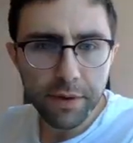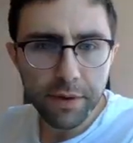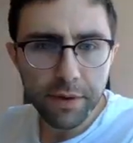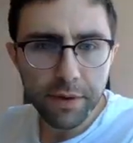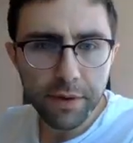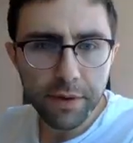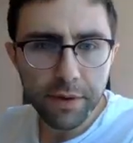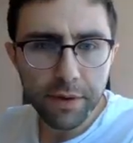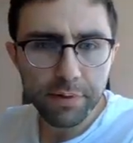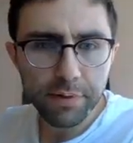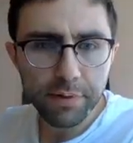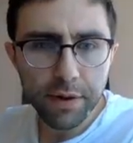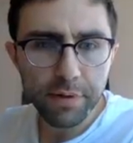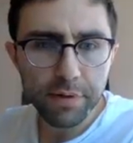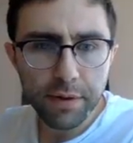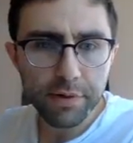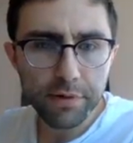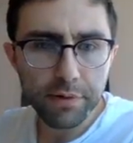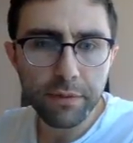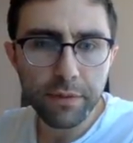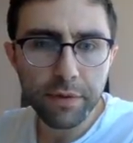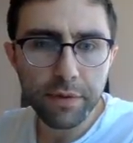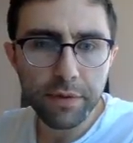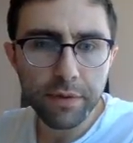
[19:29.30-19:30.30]
x plus
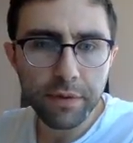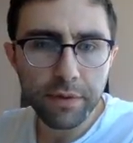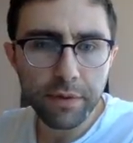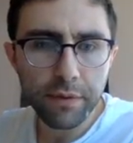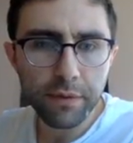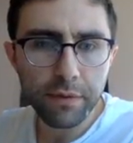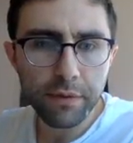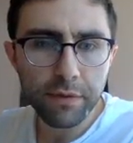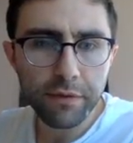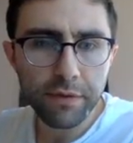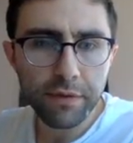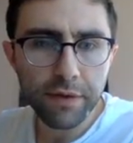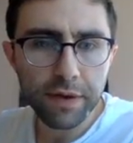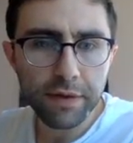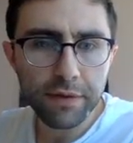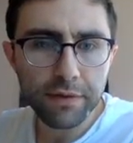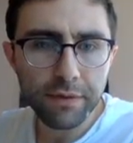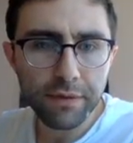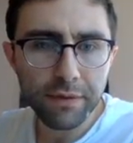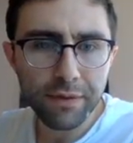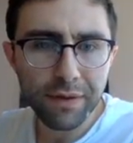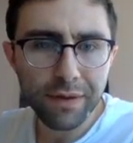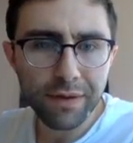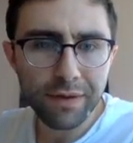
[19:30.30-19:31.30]
1 would
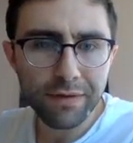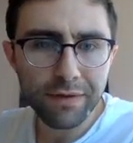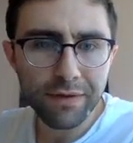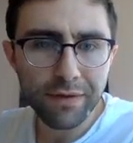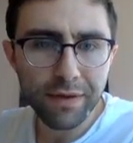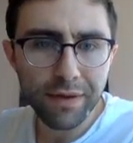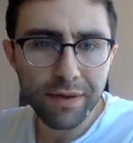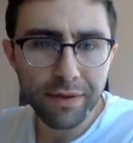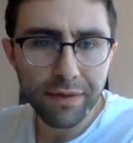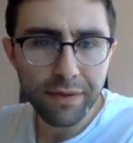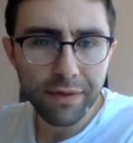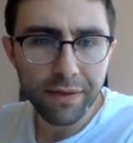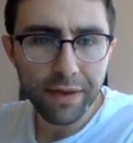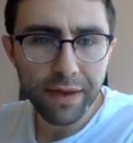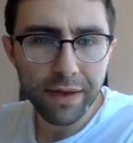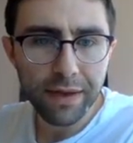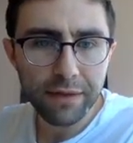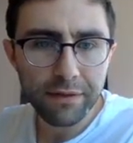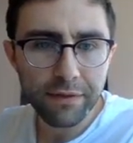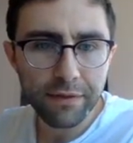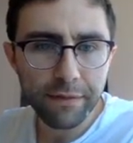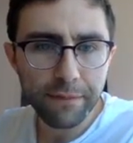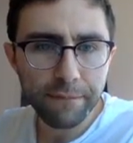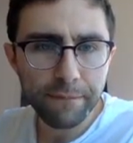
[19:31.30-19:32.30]
factorize like
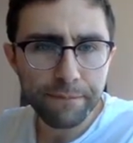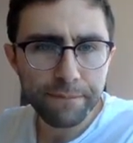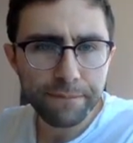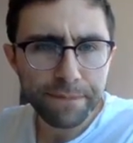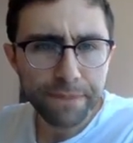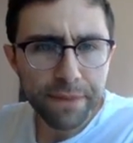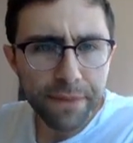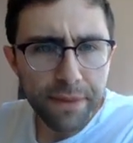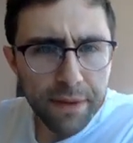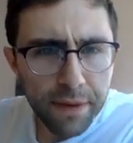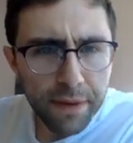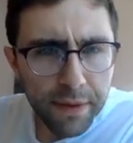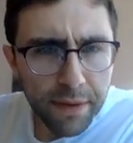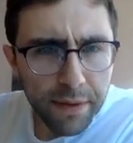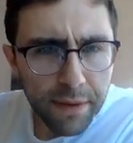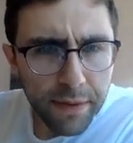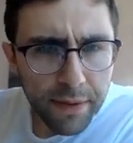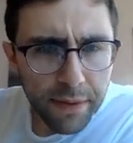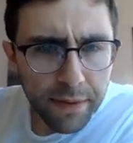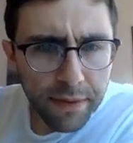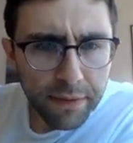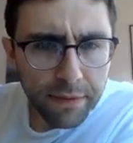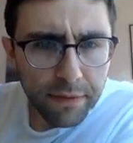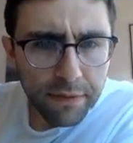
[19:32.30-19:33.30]
that.
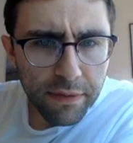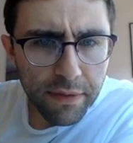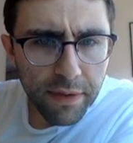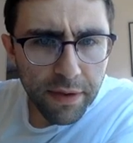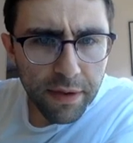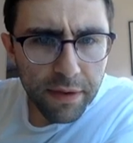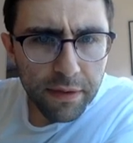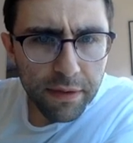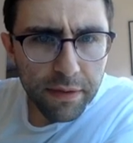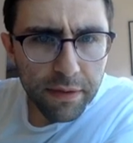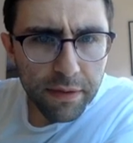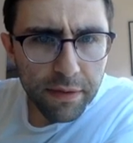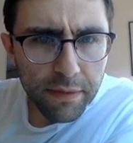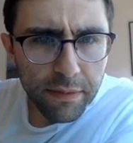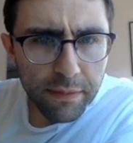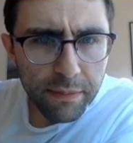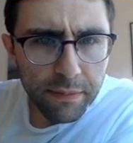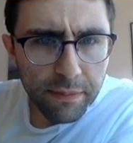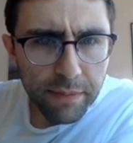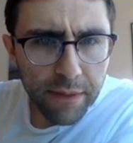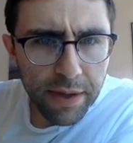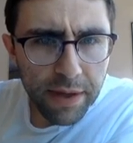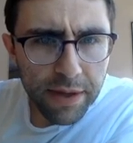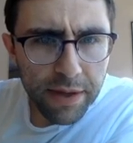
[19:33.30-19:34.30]
Does that
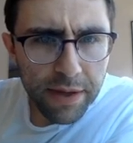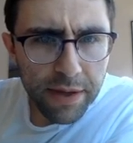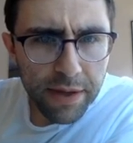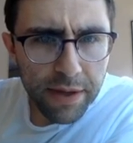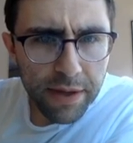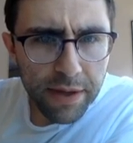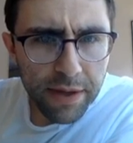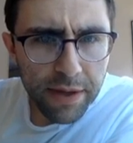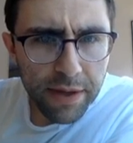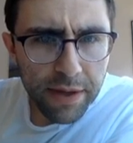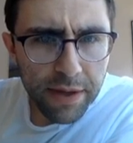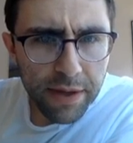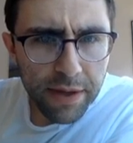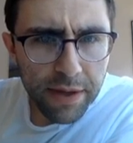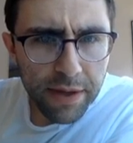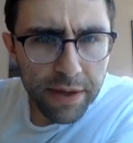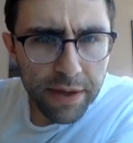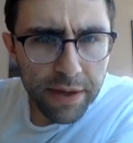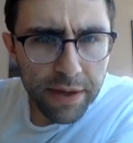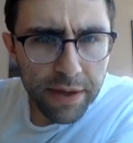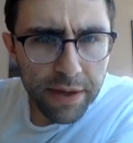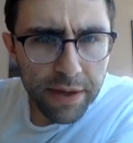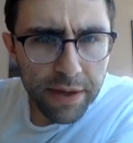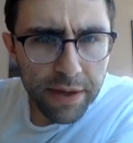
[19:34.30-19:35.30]
match with anything
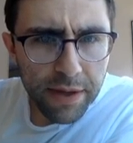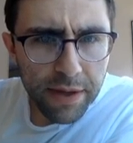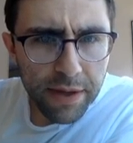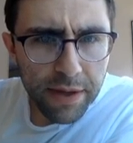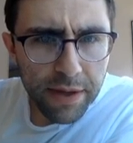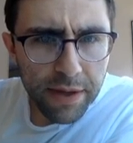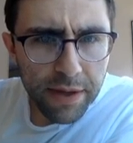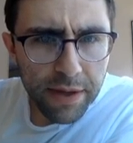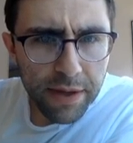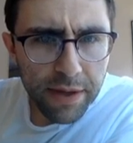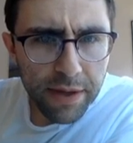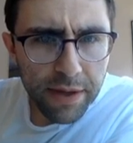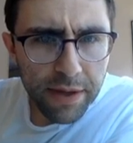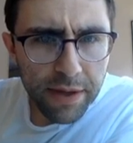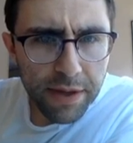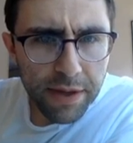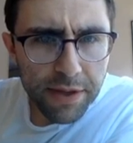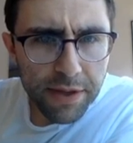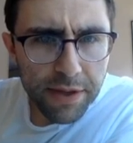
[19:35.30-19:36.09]
that we've got there?